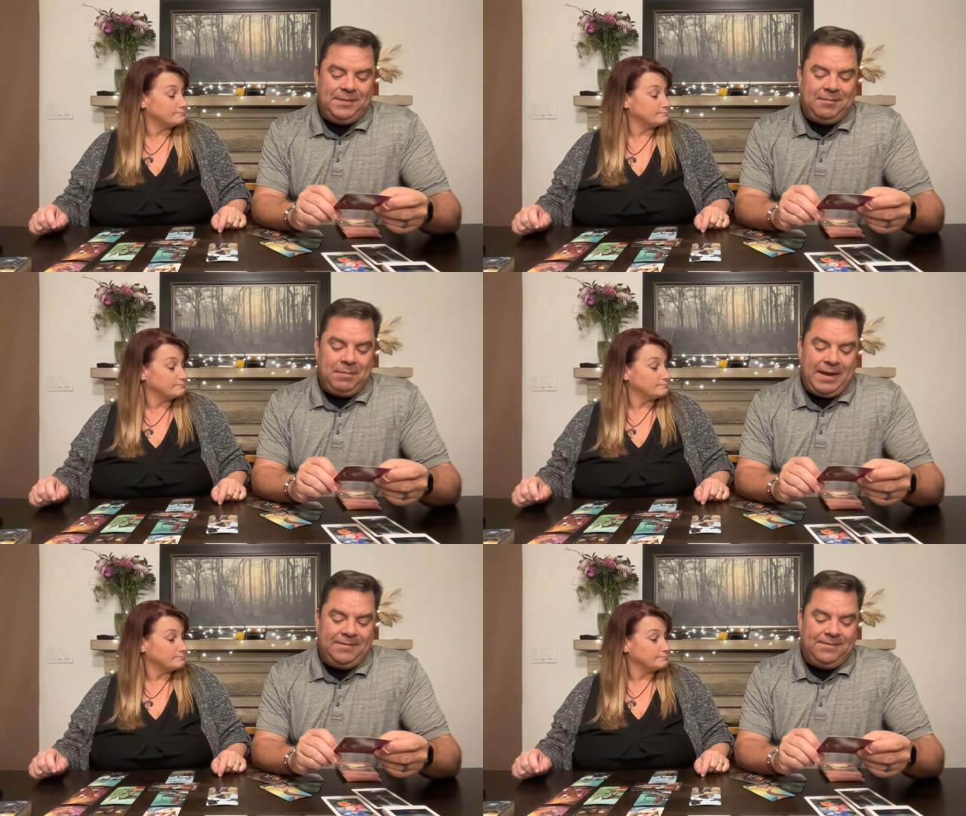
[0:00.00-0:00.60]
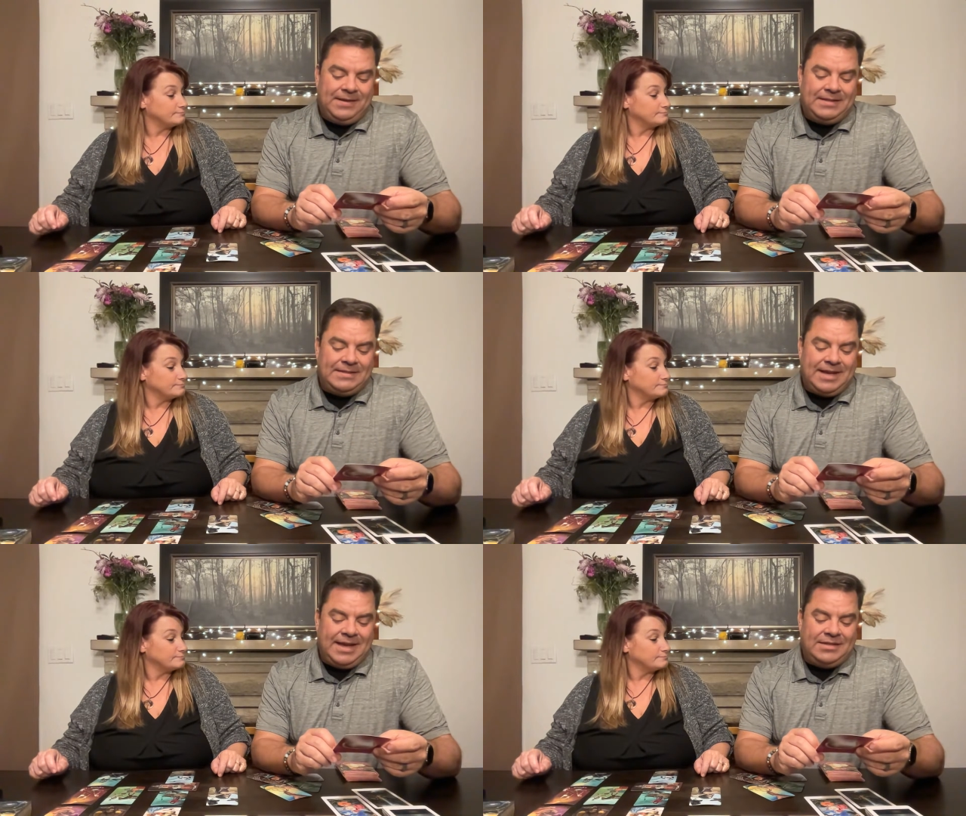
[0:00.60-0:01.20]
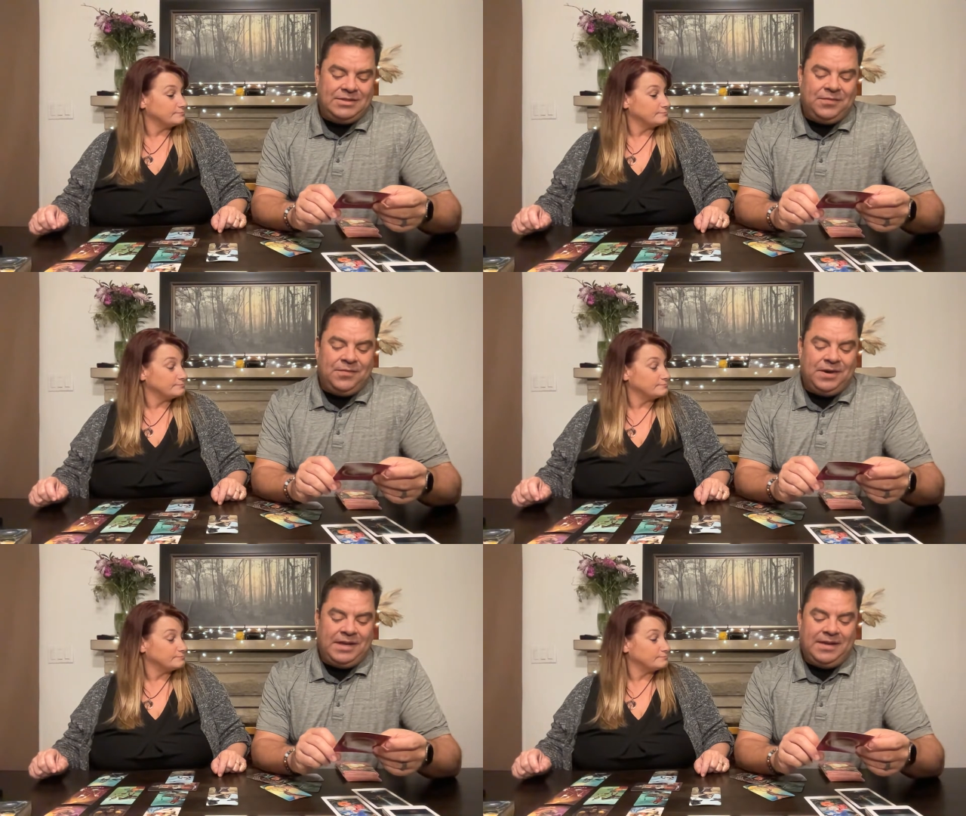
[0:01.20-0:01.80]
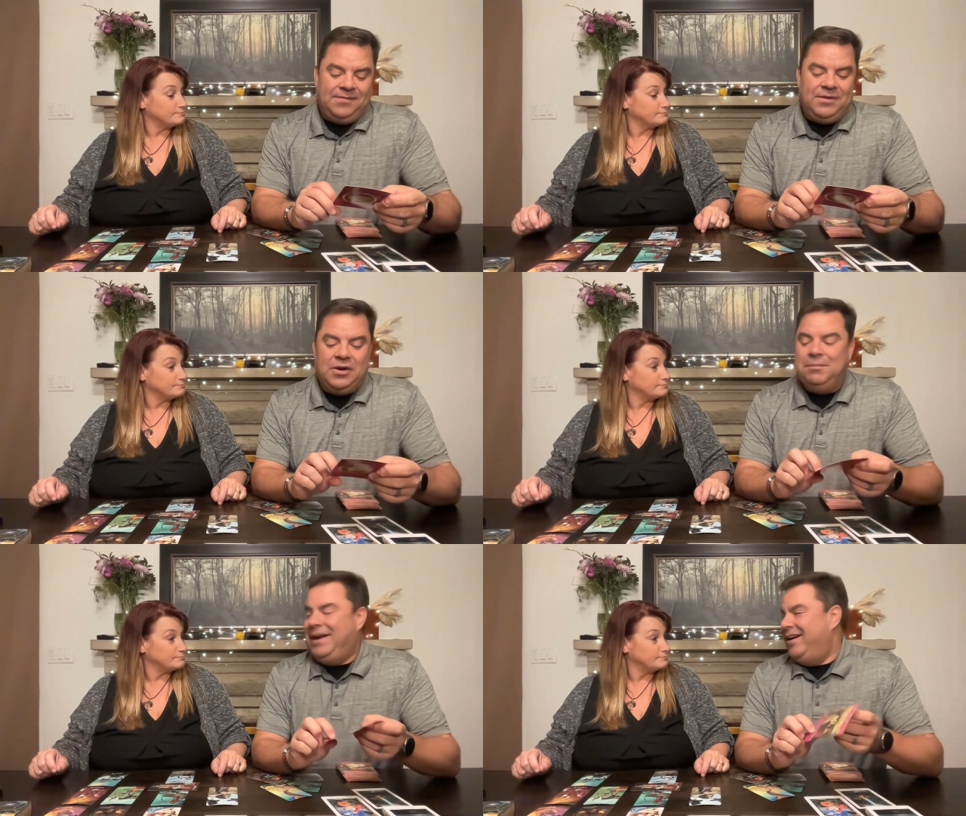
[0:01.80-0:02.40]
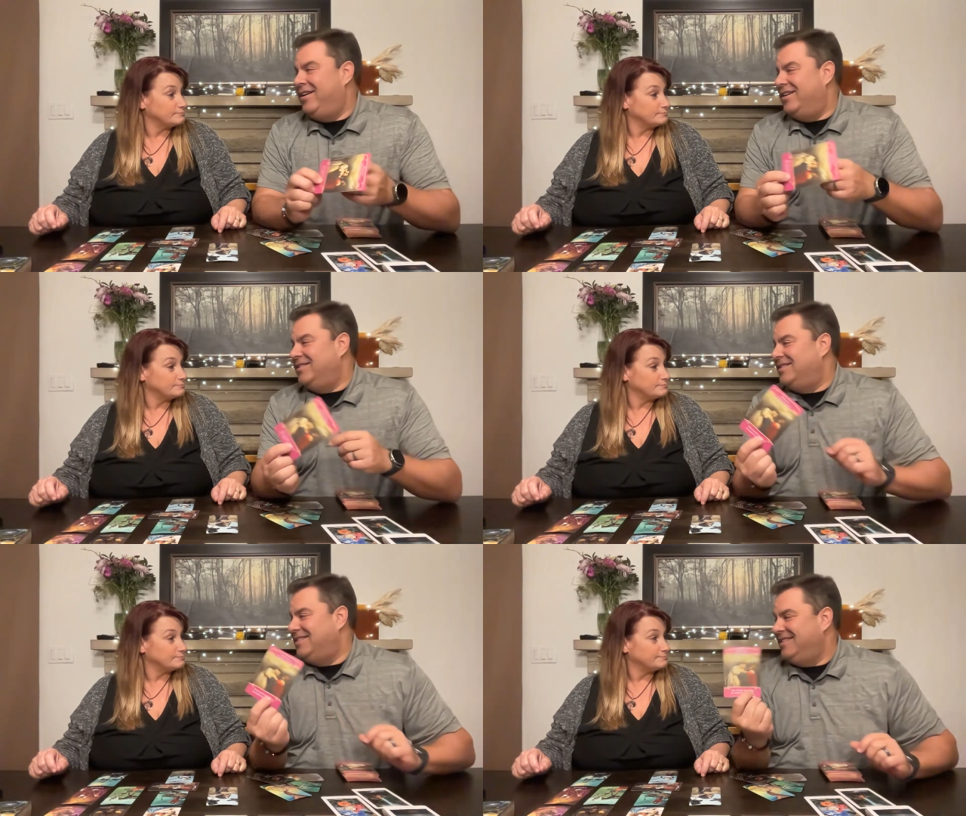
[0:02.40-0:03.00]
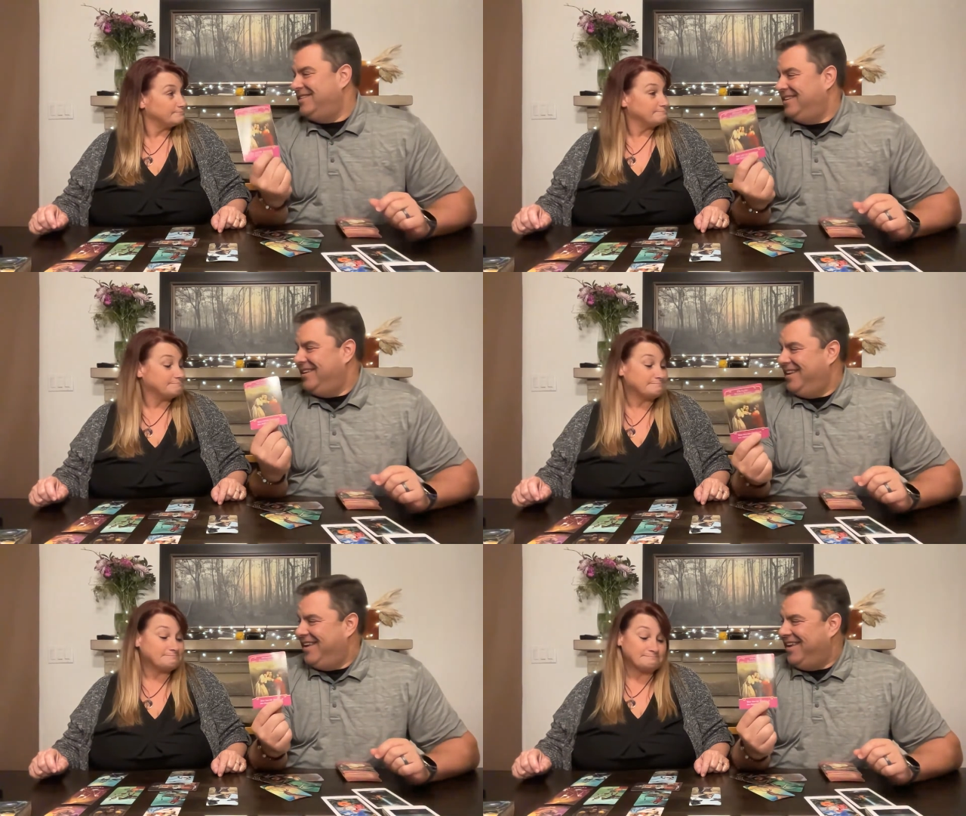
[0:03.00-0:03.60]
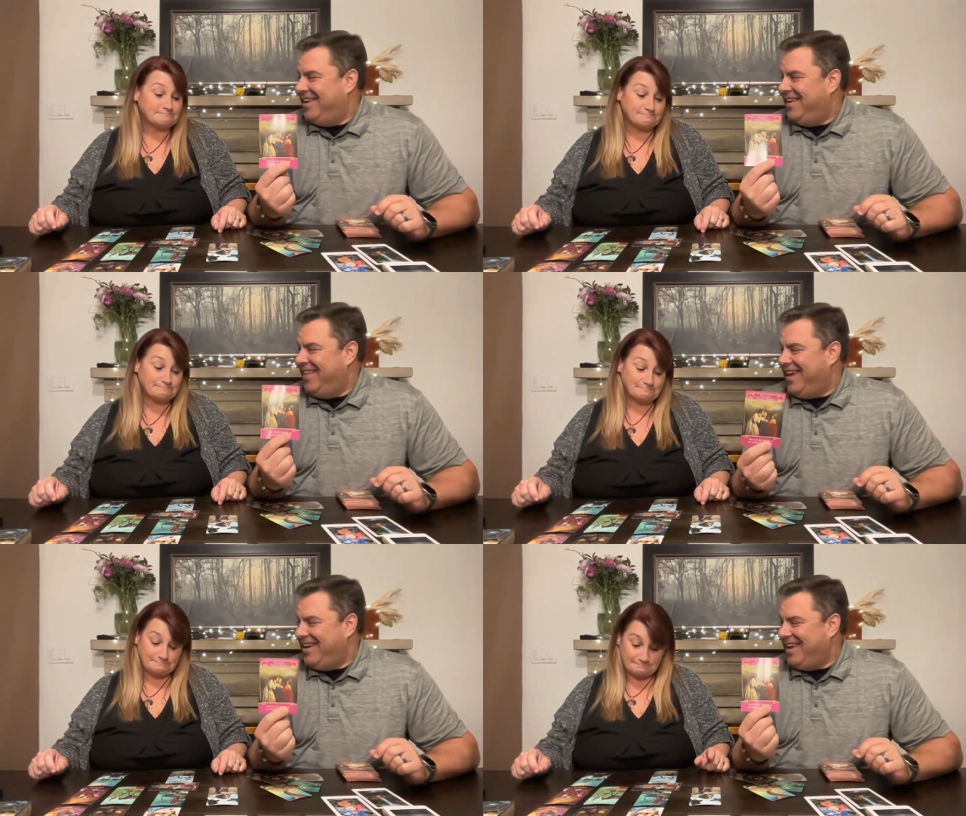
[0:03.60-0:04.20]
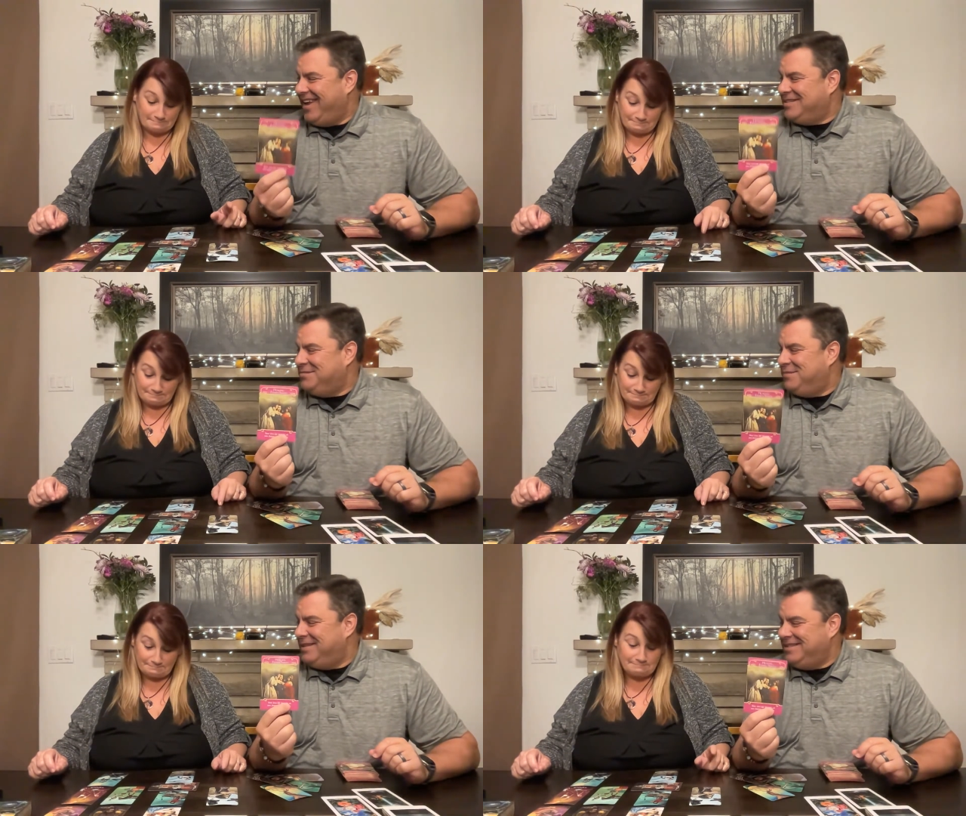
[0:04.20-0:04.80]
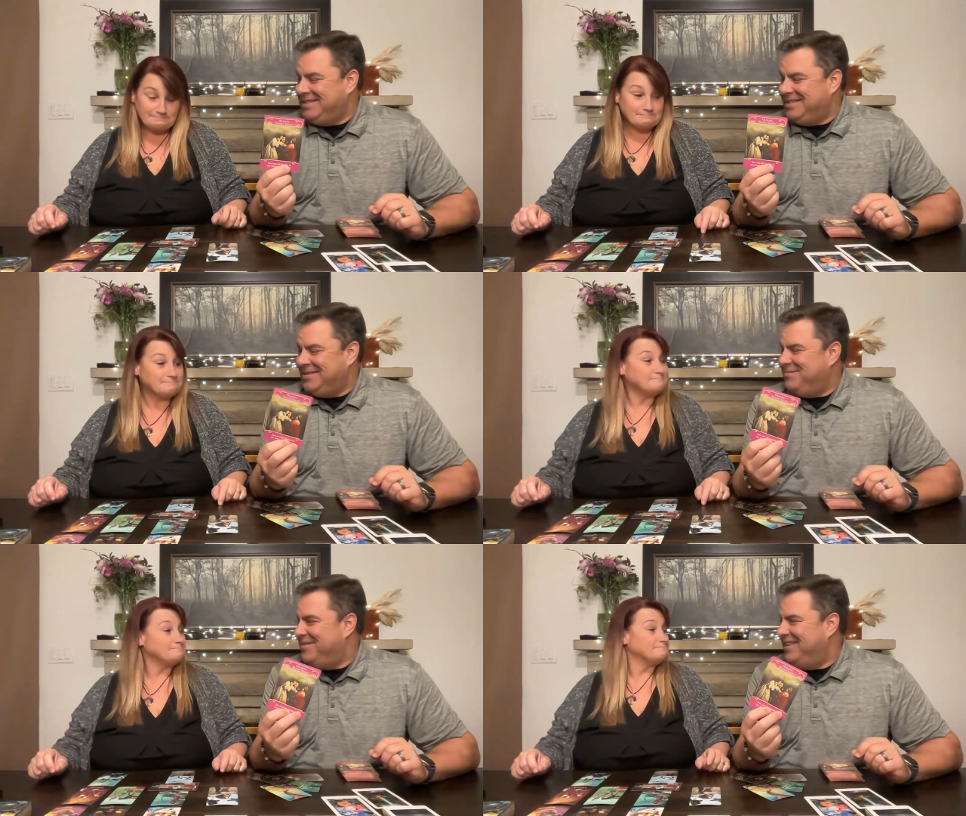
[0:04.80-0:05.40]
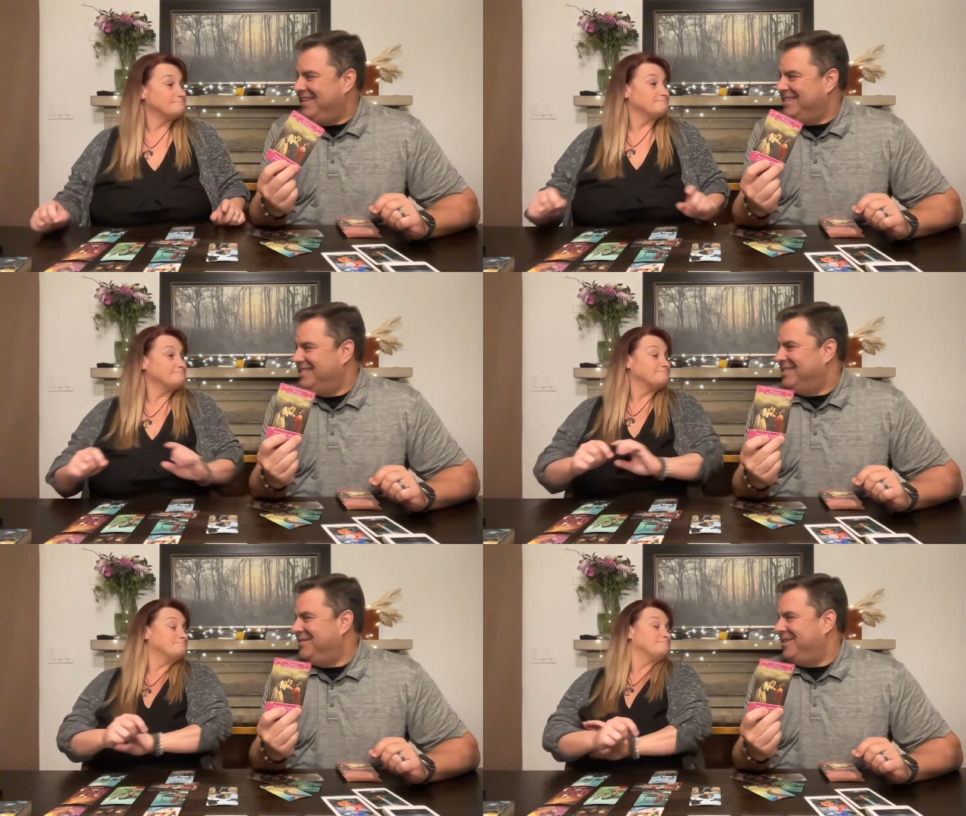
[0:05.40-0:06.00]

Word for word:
Speaker 1: benefits as you forgive your parents. And that has been some things that